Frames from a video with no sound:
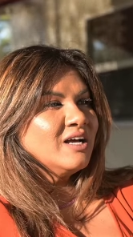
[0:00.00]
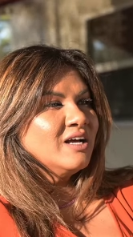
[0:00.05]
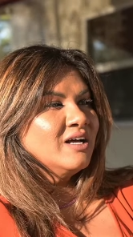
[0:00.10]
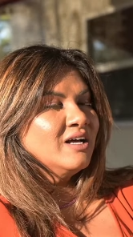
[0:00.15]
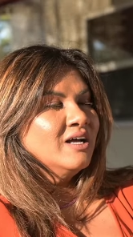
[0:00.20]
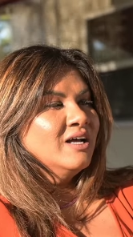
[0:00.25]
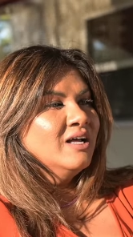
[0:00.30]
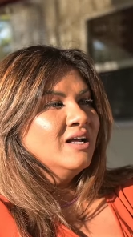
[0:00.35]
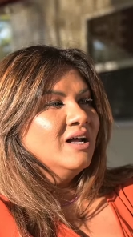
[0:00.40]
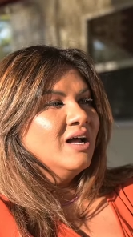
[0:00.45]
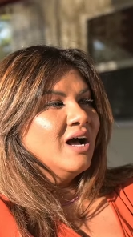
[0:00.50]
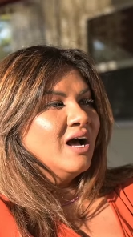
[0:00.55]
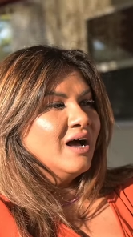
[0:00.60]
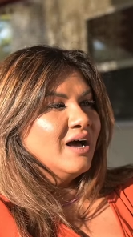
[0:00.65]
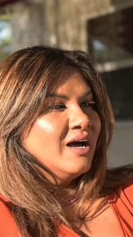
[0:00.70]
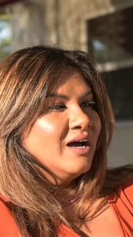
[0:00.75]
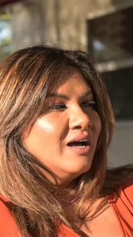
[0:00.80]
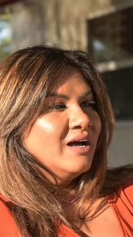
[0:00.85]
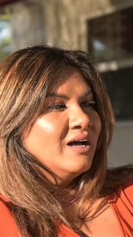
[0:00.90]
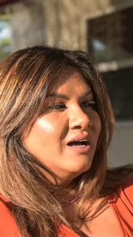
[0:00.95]
a
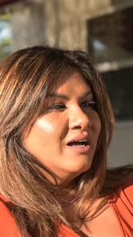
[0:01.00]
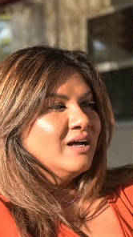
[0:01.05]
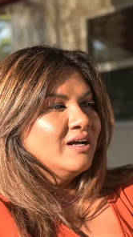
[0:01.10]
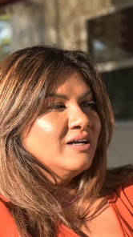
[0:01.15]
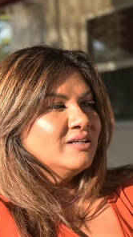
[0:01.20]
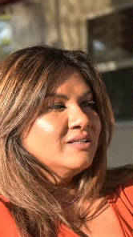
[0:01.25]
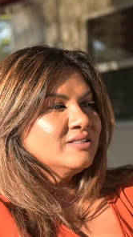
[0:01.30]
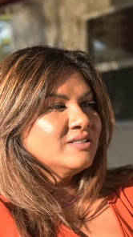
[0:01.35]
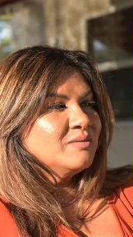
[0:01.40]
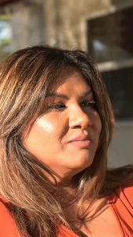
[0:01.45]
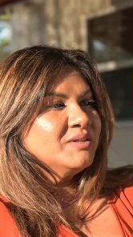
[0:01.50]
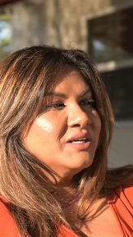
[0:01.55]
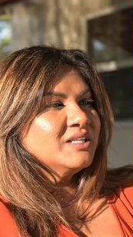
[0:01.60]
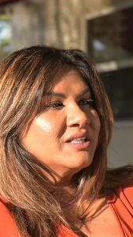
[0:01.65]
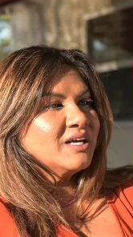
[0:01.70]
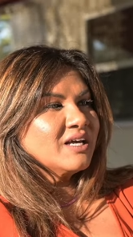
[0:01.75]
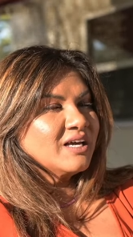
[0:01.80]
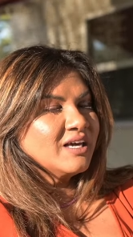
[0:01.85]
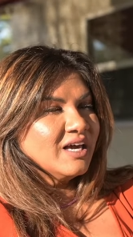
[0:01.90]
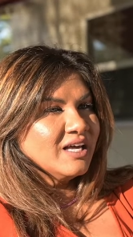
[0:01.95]
uh, something
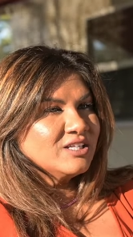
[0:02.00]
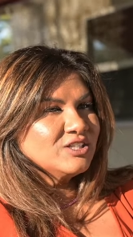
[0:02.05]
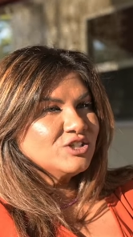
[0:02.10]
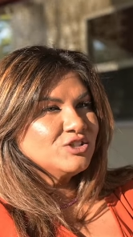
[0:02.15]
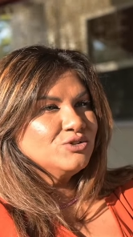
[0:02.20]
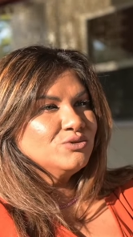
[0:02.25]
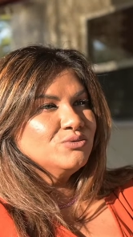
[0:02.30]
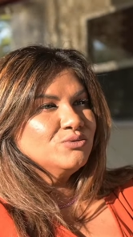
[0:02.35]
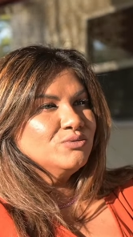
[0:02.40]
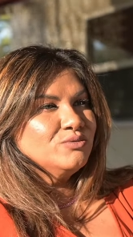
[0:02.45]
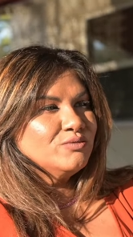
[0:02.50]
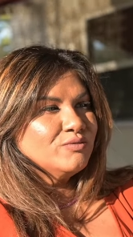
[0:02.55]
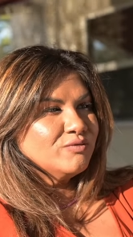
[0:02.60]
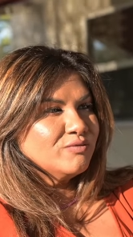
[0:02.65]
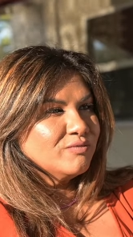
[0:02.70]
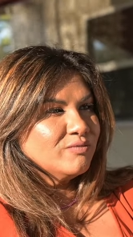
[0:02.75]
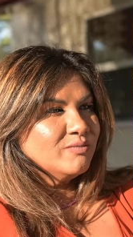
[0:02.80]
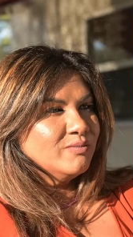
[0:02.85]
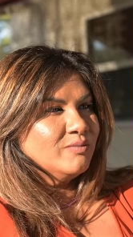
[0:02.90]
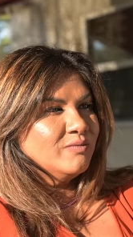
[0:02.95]
that gets you
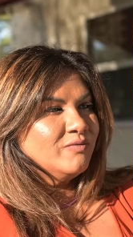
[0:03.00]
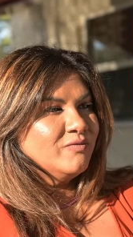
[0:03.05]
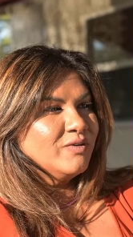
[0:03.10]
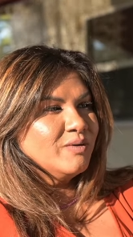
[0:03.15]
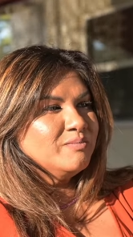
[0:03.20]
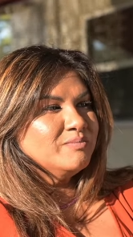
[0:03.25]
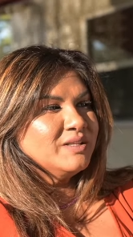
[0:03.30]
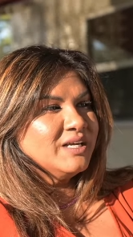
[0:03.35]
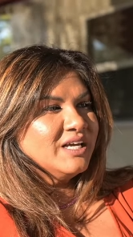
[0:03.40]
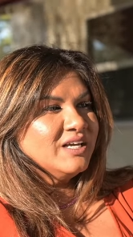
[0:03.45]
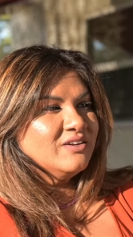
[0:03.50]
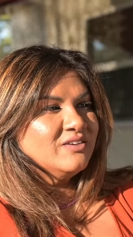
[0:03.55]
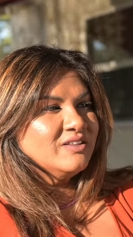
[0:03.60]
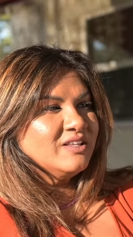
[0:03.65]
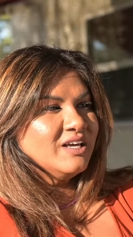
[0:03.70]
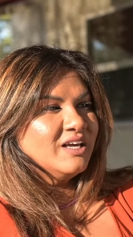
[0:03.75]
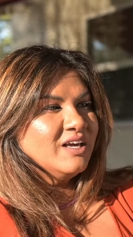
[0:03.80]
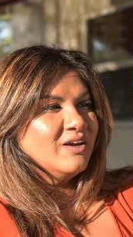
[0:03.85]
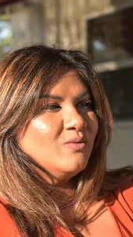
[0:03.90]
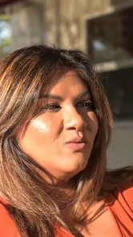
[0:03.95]
from day to
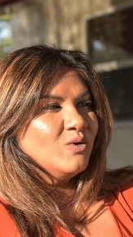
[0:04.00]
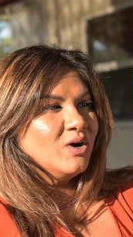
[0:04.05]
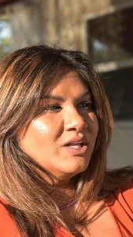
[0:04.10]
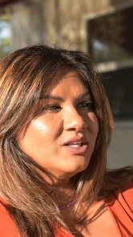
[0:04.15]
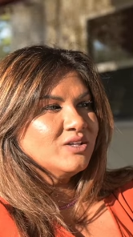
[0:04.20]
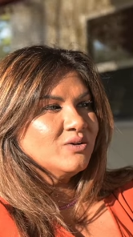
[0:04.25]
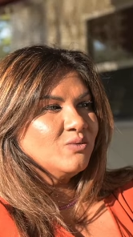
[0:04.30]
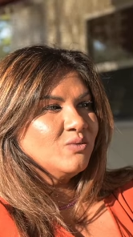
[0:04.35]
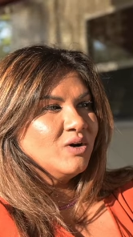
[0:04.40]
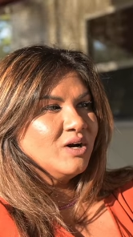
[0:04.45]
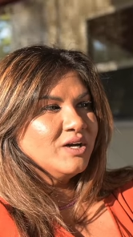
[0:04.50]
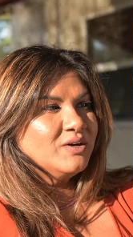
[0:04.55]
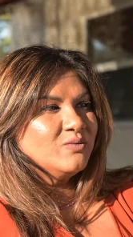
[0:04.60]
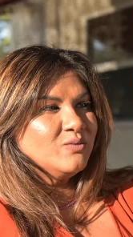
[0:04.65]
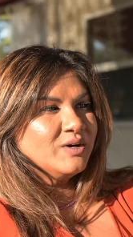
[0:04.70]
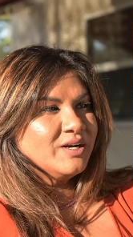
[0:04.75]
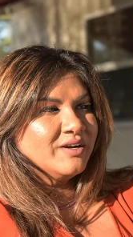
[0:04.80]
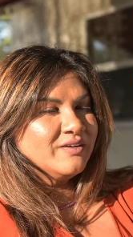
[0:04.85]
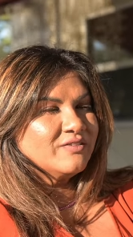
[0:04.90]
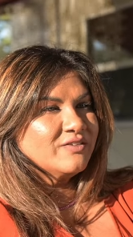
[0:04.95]
day, one to one,
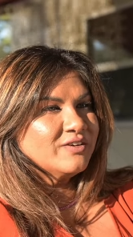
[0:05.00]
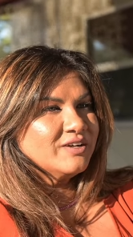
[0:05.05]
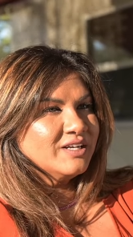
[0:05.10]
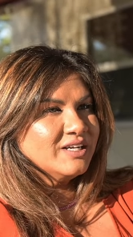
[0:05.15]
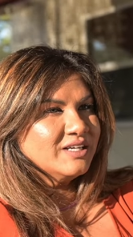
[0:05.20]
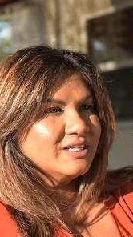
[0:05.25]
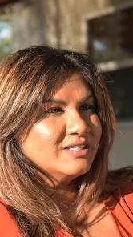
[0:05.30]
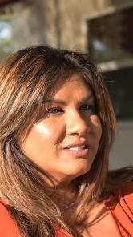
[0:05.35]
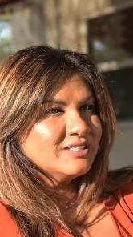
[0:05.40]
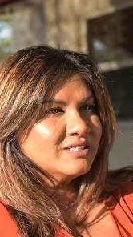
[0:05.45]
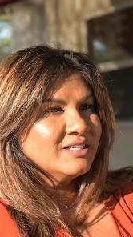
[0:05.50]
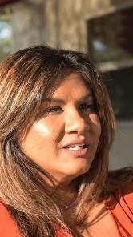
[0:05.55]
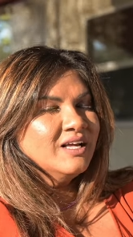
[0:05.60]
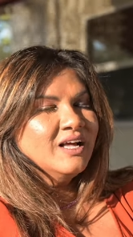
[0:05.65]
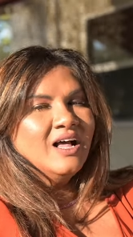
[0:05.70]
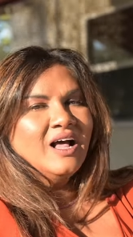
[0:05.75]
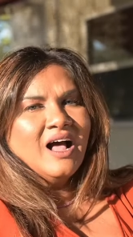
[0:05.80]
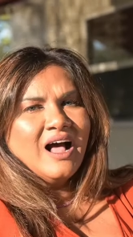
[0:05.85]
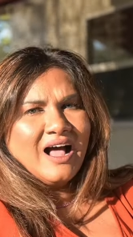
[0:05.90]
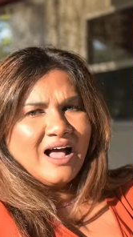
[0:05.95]
whatever it is,
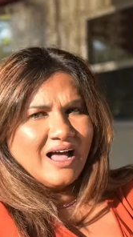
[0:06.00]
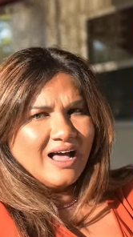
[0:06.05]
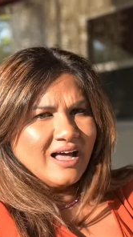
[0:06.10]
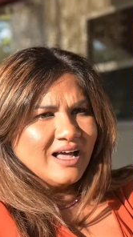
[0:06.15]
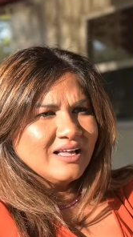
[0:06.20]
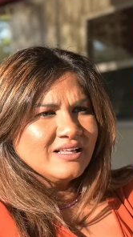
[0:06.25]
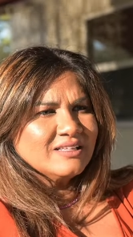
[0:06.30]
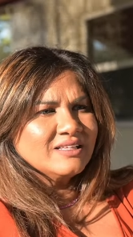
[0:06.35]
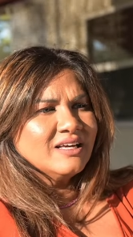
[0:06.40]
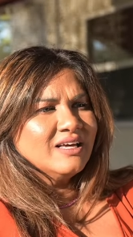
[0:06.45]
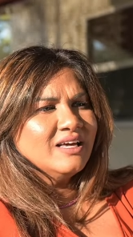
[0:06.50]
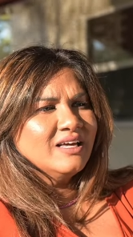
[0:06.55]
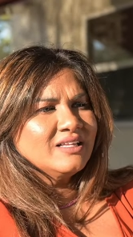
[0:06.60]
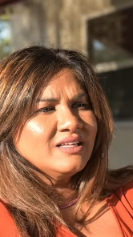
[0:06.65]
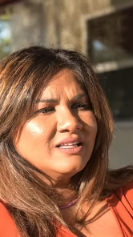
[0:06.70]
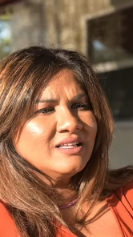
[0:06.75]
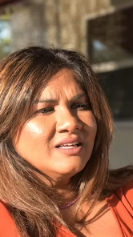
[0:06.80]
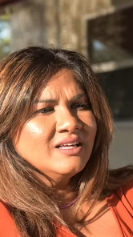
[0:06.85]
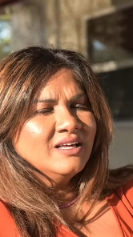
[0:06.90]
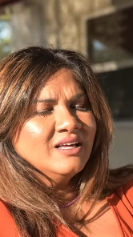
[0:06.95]
and
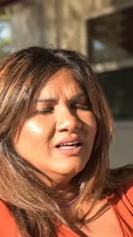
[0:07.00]
it